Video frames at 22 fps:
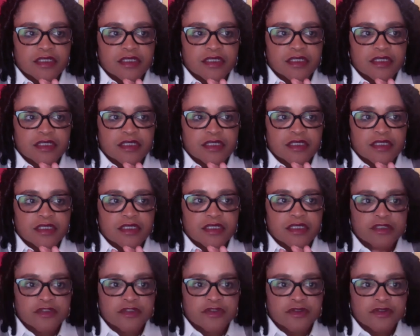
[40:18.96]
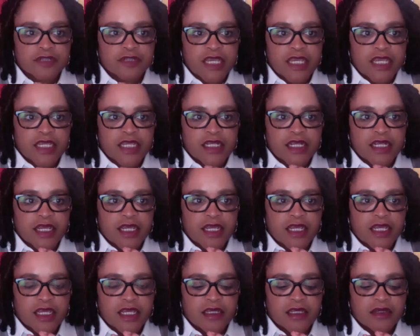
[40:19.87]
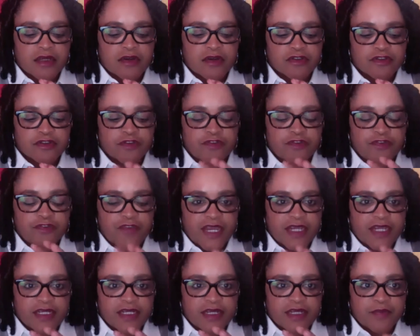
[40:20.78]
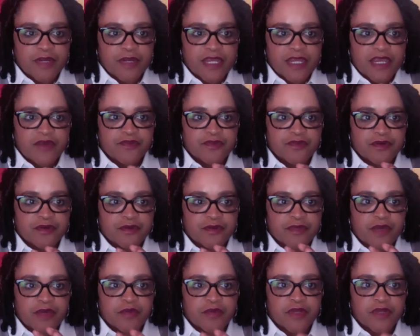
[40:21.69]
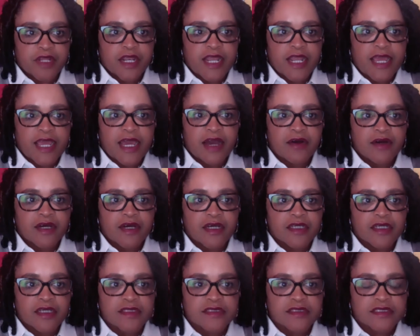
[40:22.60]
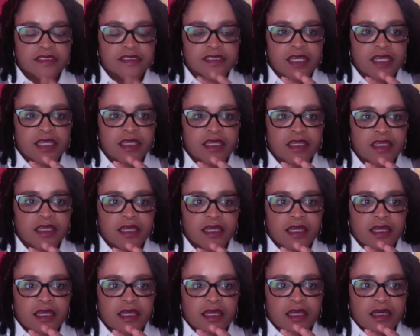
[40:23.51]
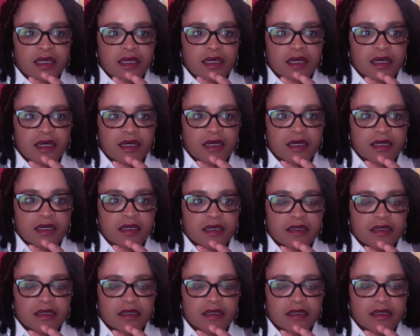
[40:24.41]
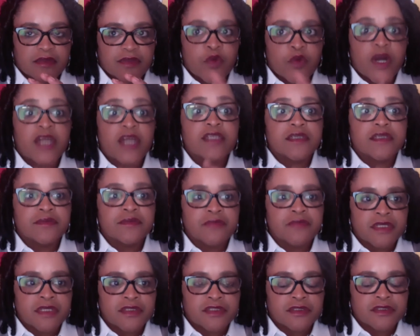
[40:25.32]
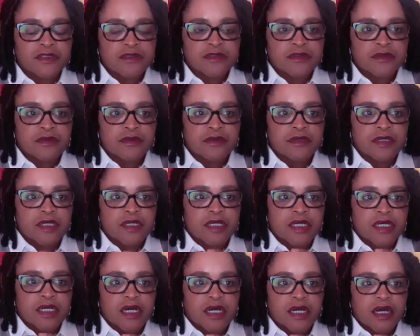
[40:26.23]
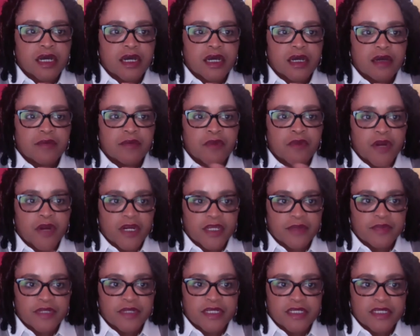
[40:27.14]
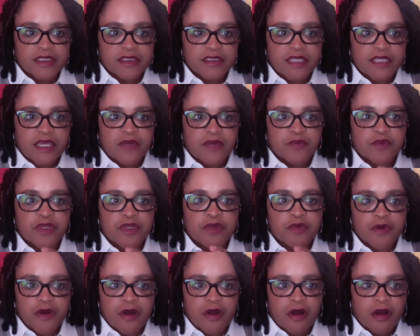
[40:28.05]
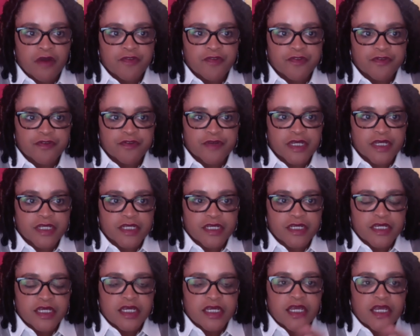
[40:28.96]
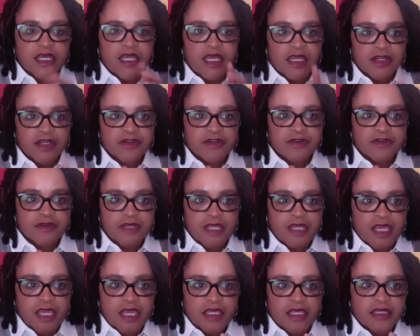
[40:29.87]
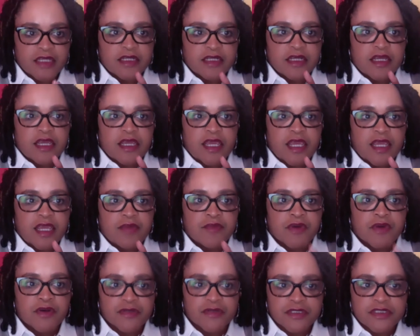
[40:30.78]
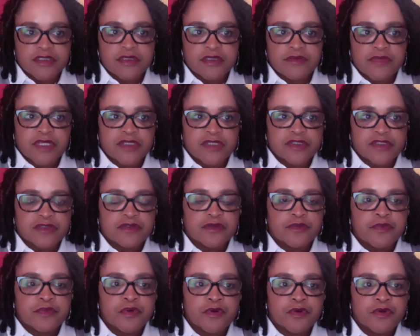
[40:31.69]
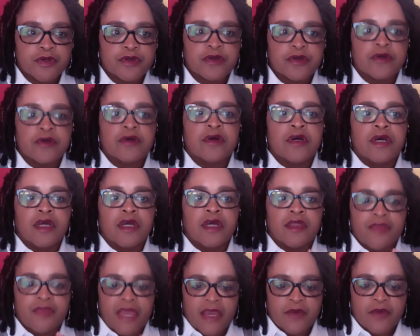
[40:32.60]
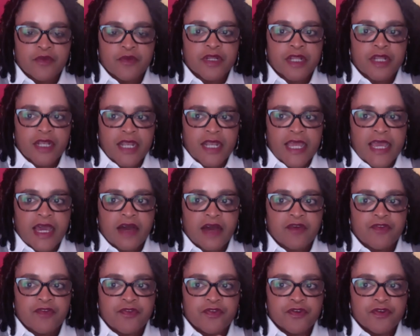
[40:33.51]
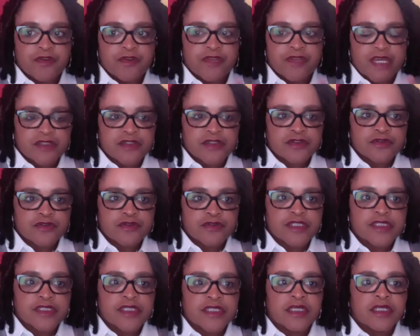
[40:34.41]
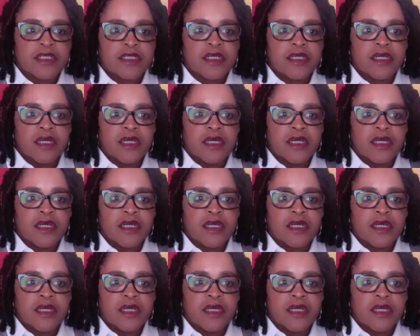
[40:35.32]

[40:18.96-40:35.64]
the goal was to create to find a platform that would allow us to take the one-dimensional marketplace that we were offering and create a multi-dimensional portal that would allow for that sourcing.